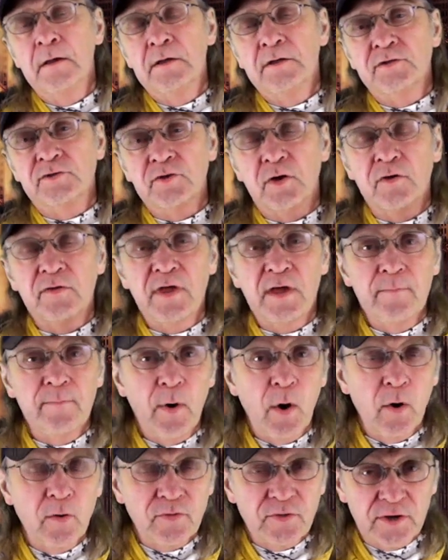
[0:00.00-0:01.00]
So they
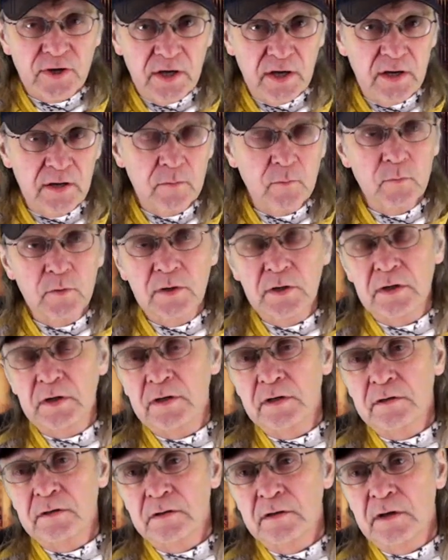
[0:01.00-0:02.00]
both can
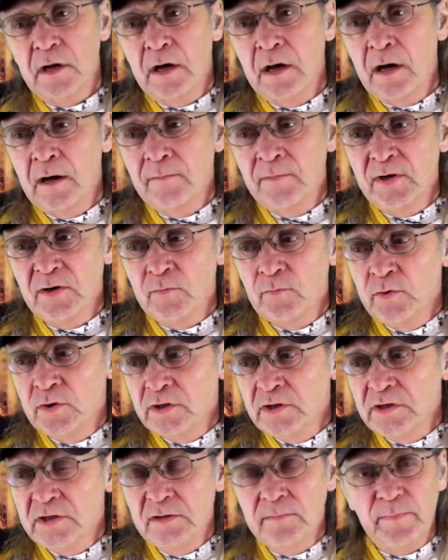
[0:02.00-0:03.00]
work. It
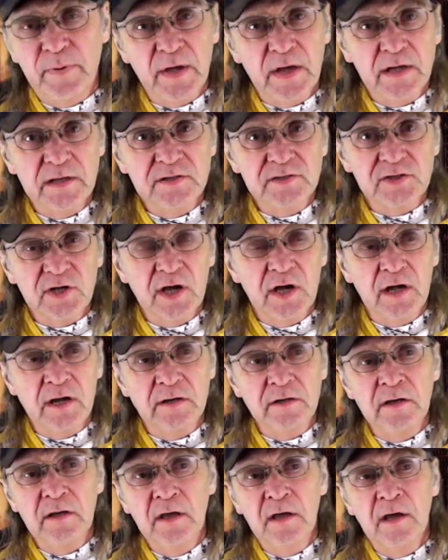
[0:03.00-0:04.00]
really depends
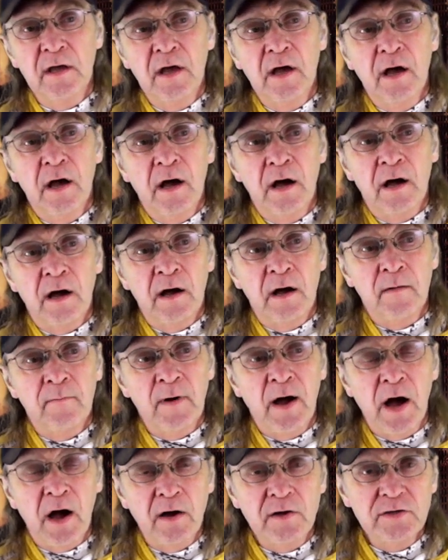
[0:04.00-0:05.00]
on
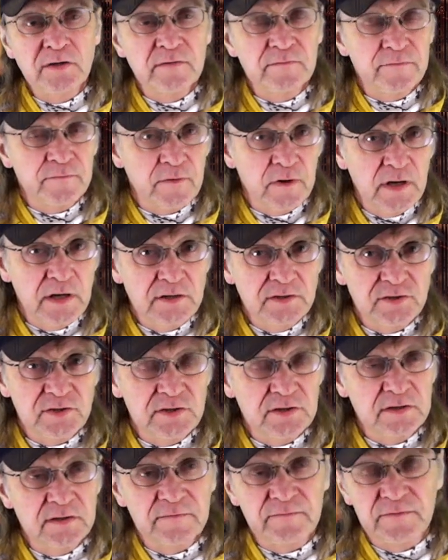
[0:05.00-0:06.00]
how you're
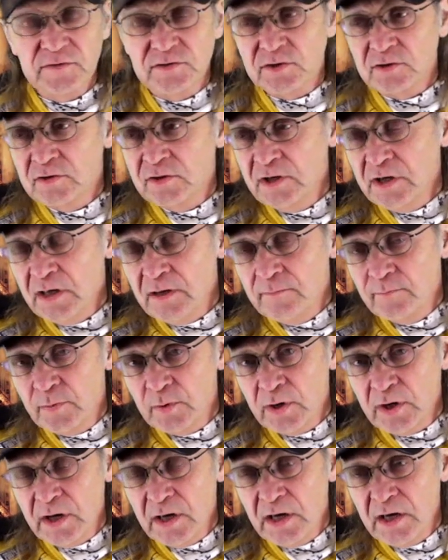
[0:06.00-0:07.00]
phrasing, if it's a lead
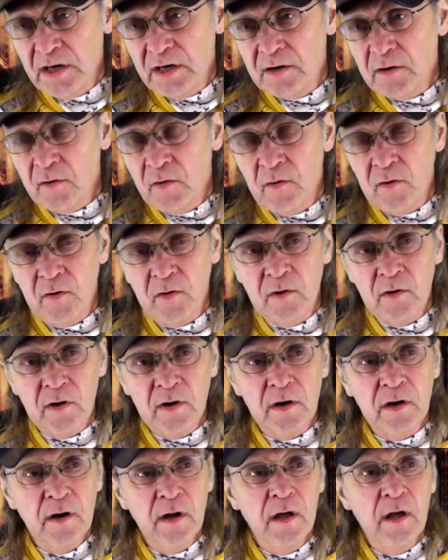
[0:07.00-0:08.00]
break
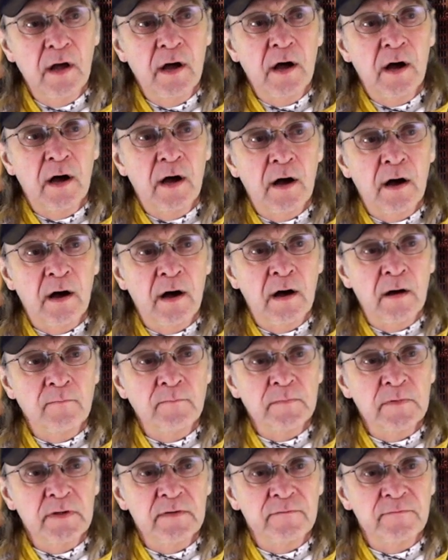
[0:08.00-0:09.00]
or
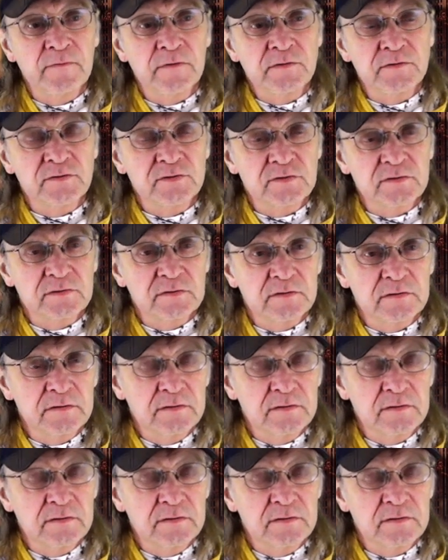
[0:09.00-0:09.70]
if it's,